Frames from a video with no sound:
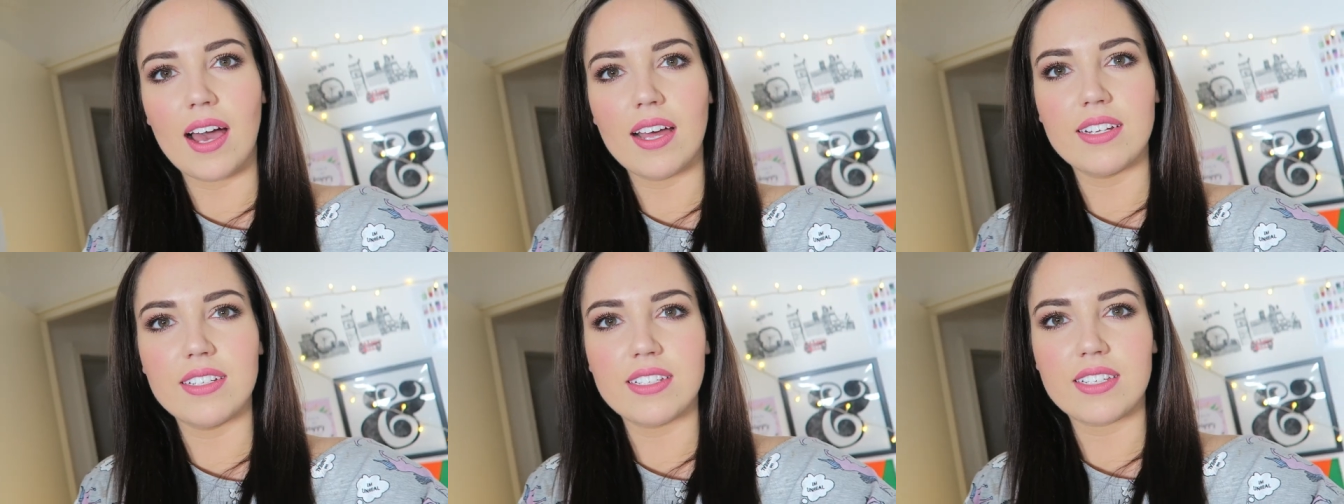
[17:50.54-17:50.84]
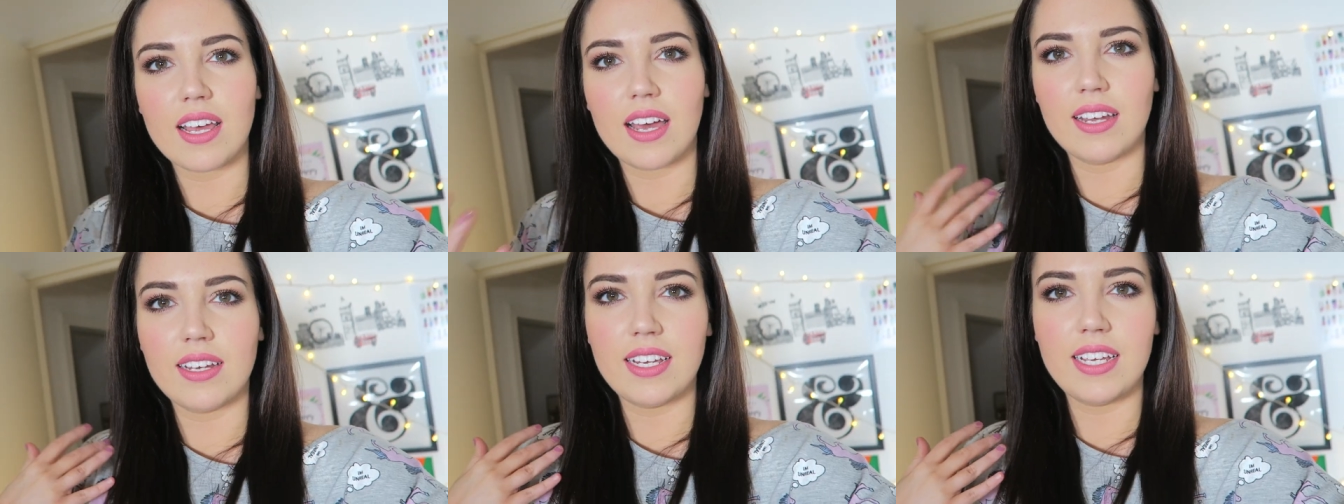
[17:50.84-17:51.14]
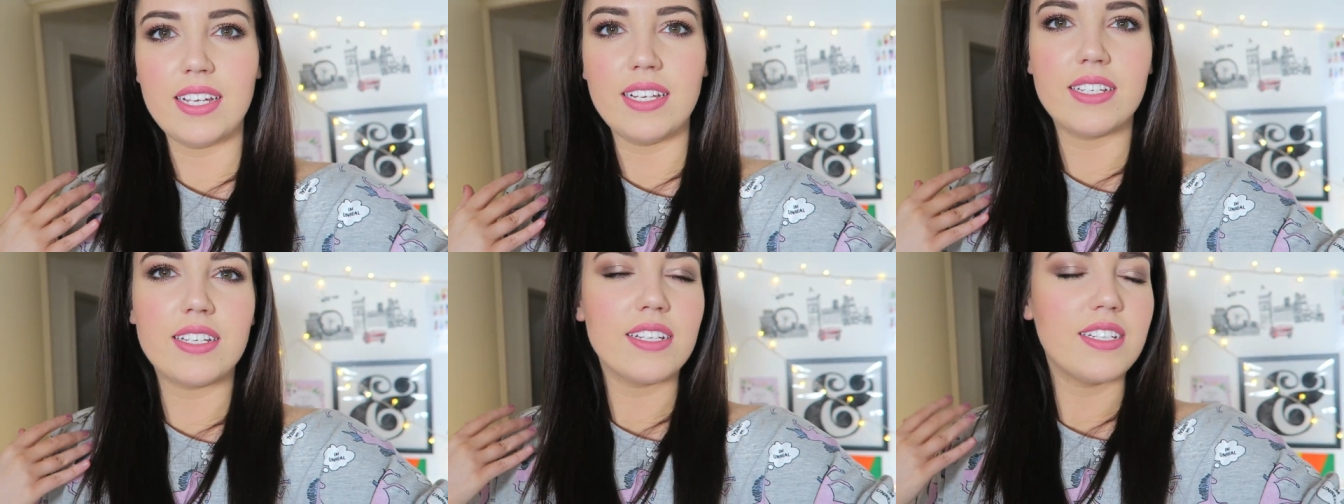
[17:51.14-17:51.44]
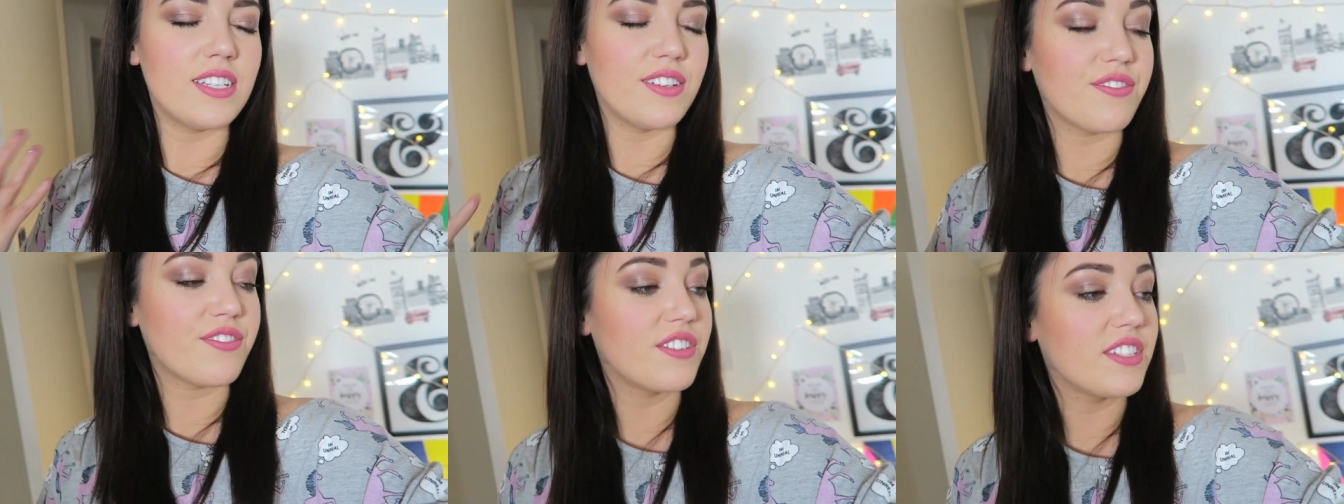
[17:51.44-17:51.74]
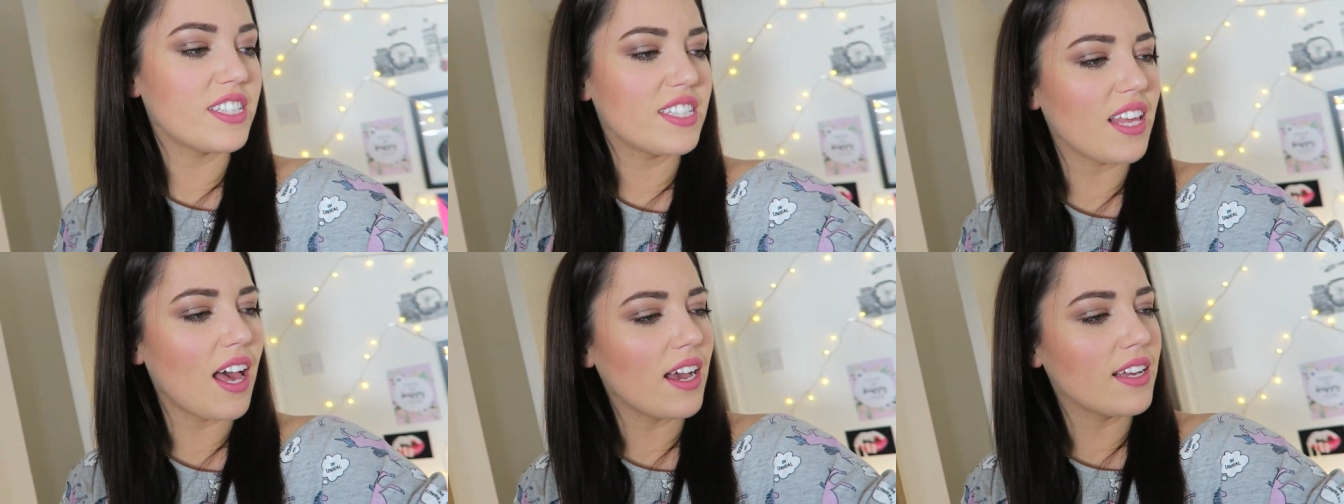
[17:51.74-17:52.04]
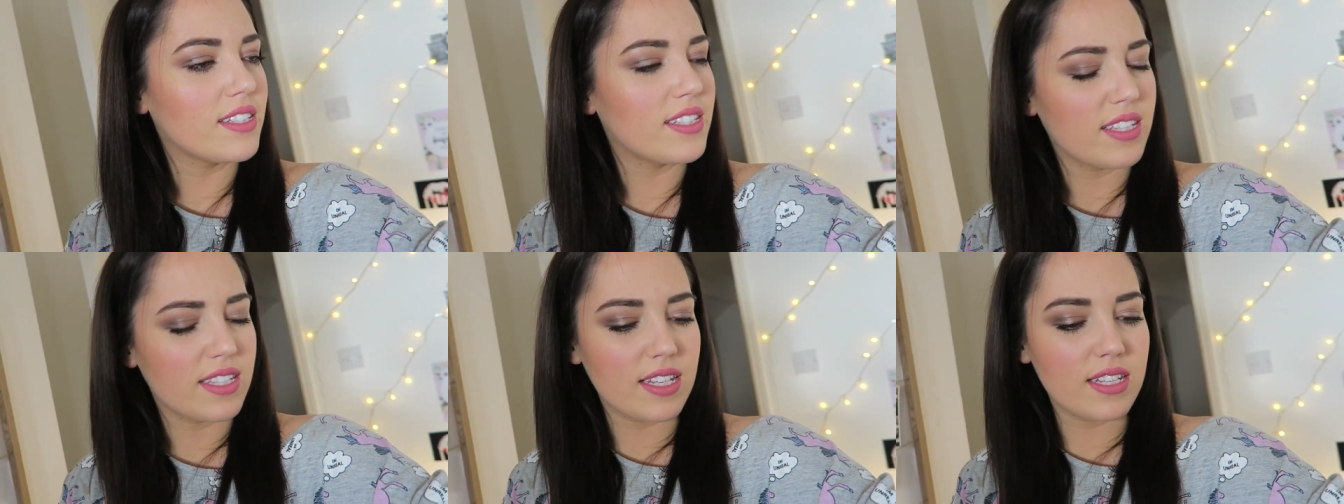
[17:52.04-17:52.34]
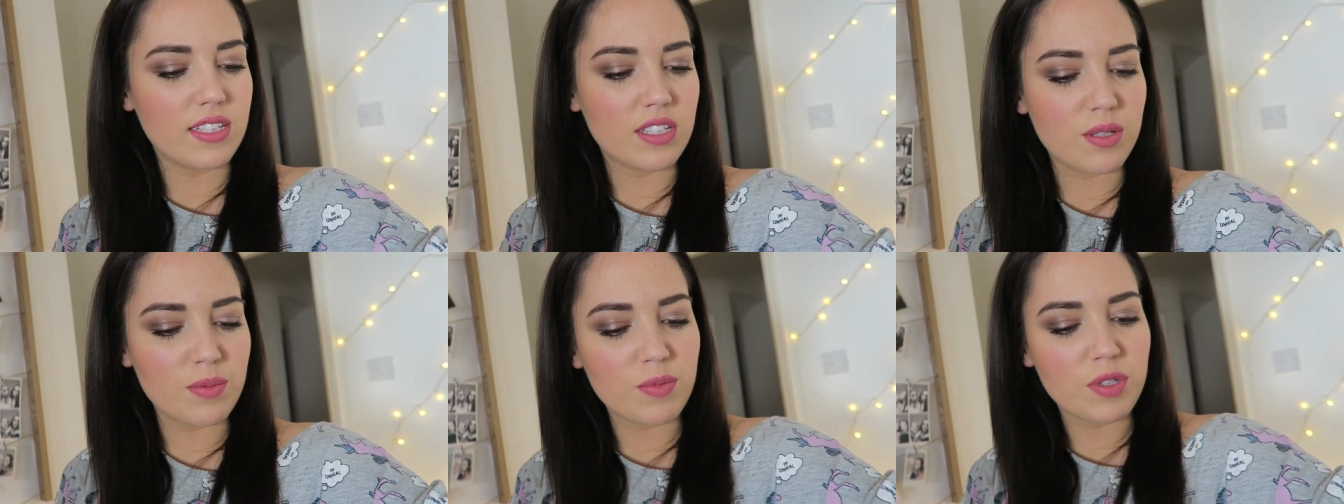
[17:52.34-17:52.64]
and I need different sizes
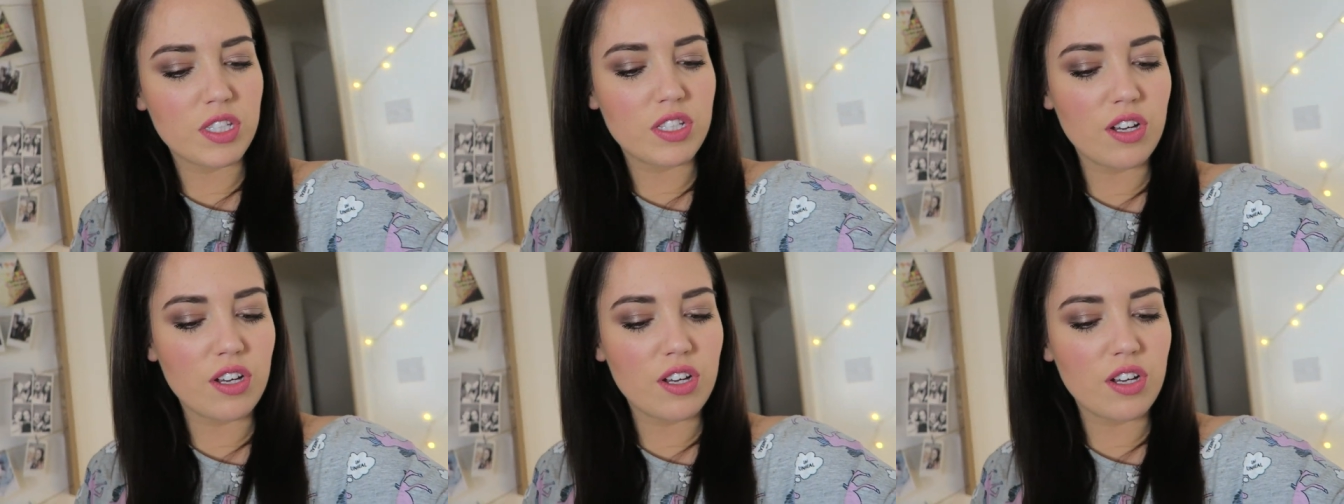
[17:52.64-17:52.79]
in some